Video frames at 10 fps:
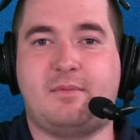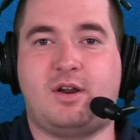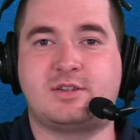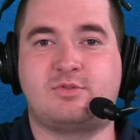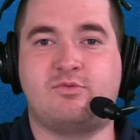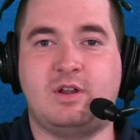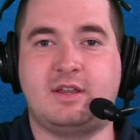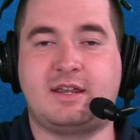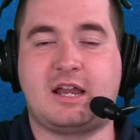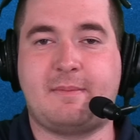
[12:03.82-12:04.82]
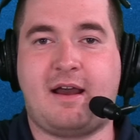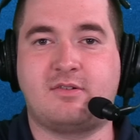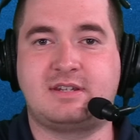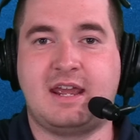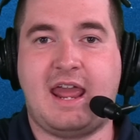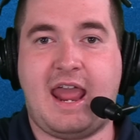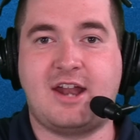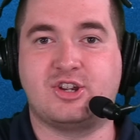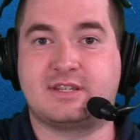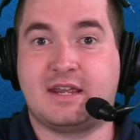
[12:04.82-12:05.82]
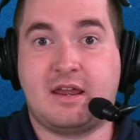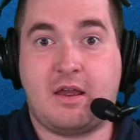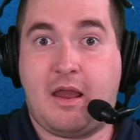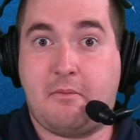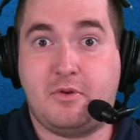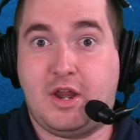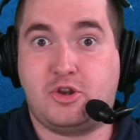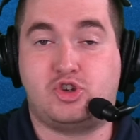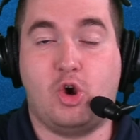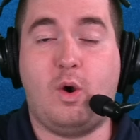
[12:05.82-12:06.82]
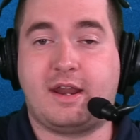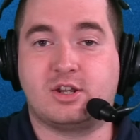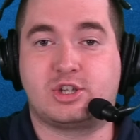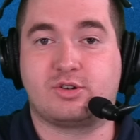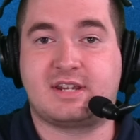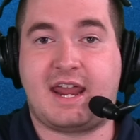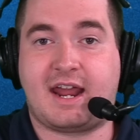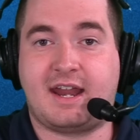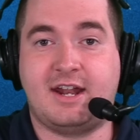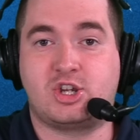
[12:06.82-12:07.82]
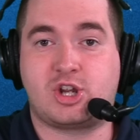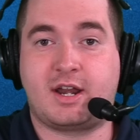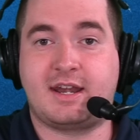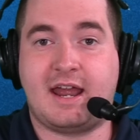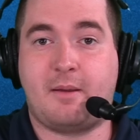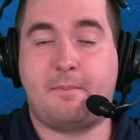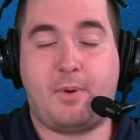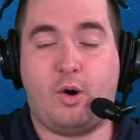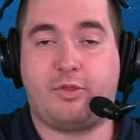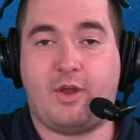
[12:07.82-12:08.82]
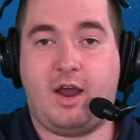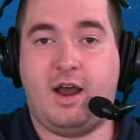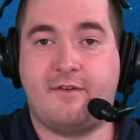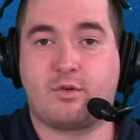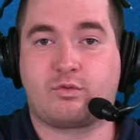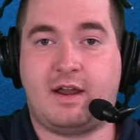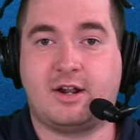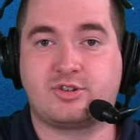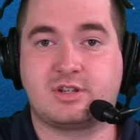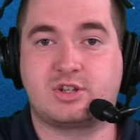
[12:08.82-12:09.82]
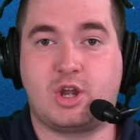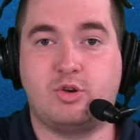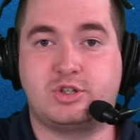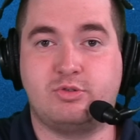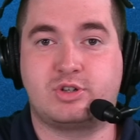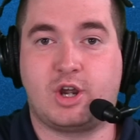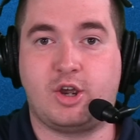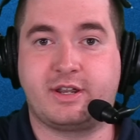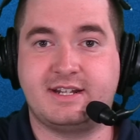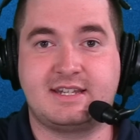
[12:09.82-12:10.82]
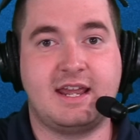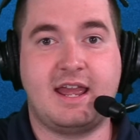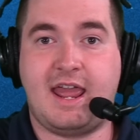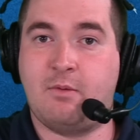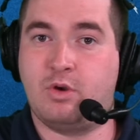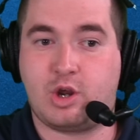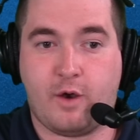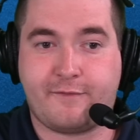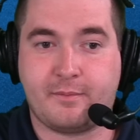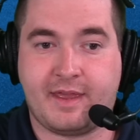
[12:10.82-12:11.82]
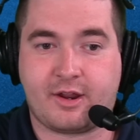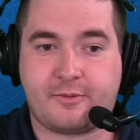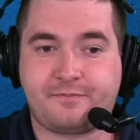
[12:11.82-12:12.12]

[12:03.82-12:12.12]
Moss really come out and just join Surtain in shutting down both of Rodgers' go-to targets, and we'll go from there.